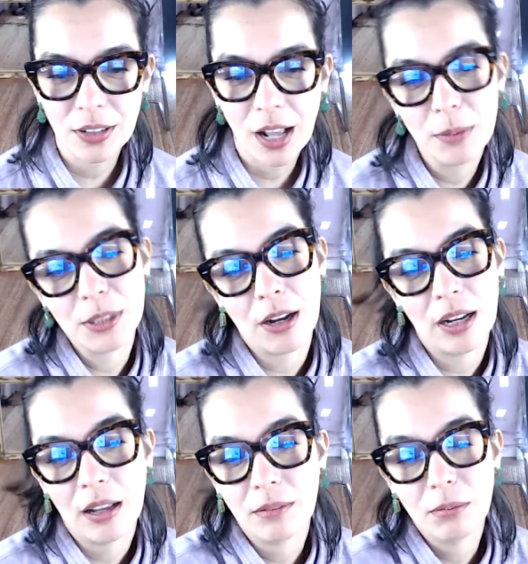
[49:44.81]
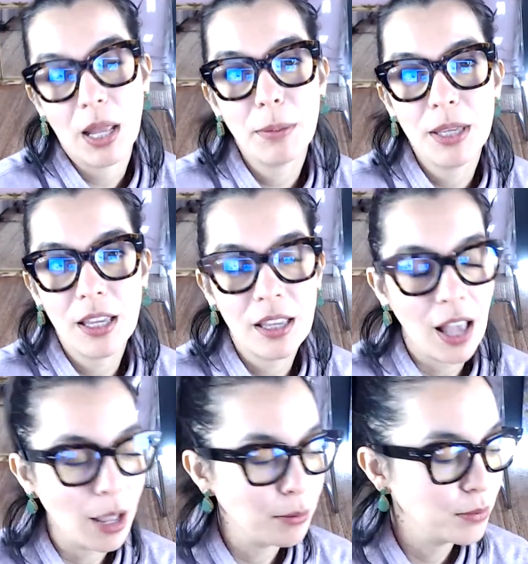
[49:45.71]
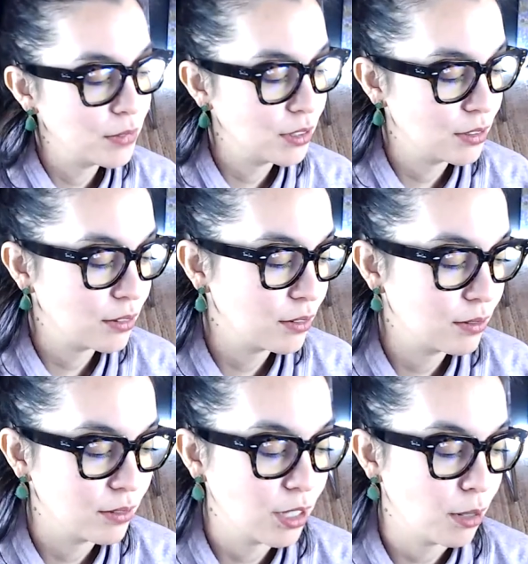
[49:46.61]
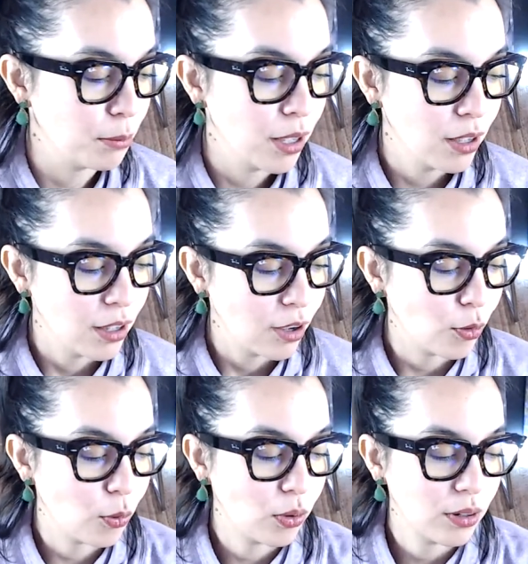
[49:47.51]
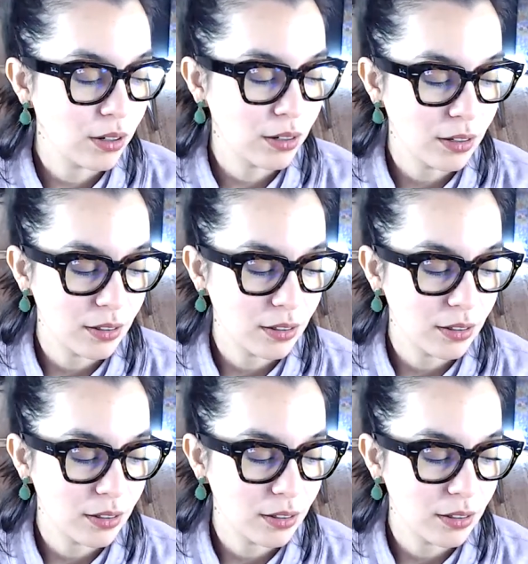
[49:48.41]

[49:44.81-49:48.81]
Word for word: I'm sorry. Maybe I'm just dumb or